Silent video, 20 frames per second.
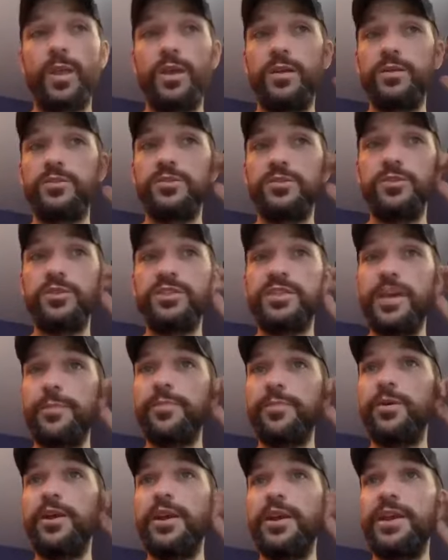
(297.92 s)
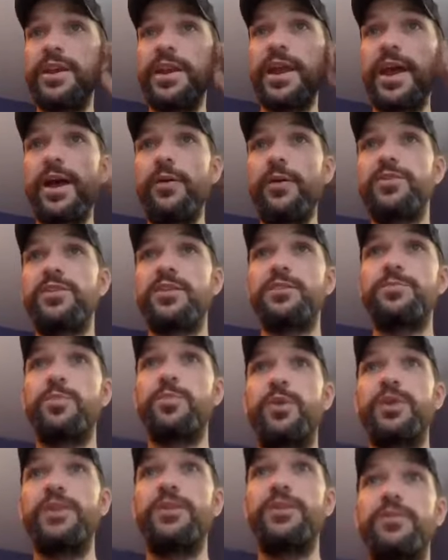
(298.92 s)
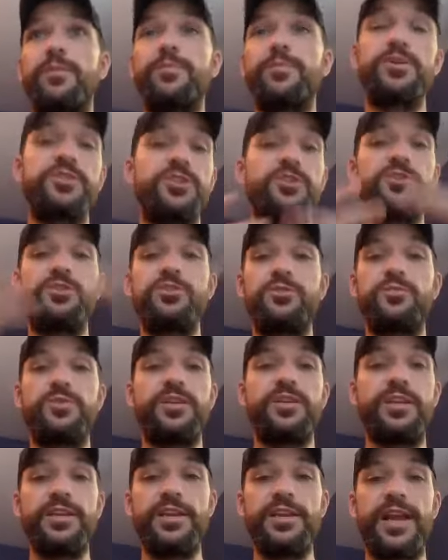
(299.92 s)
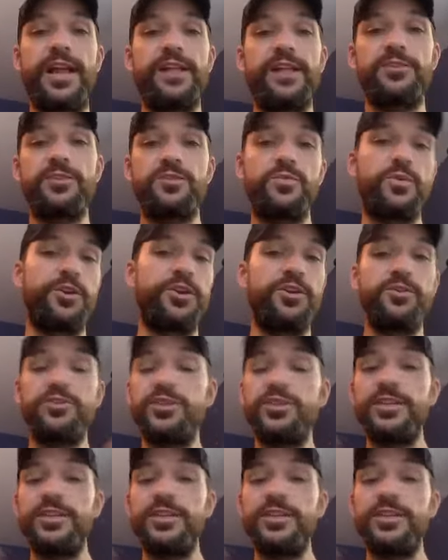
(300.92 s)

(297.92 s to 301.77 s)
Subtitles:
so separate now at this point, the personas are really the analysis work. You're just